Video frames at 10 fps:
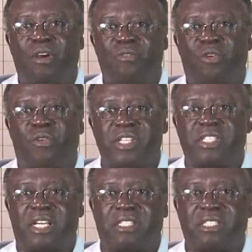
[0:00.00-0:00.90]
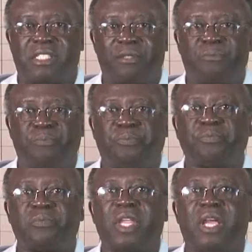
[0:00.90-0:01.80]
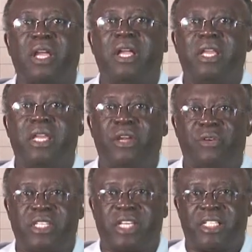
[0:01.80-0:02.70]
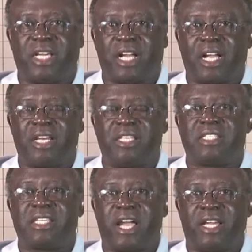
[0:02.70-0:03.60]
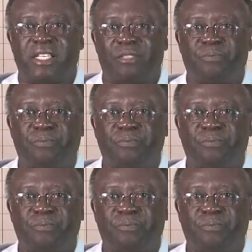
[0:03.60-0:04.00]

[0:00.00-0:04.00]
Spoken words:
For instance, the researcher can decide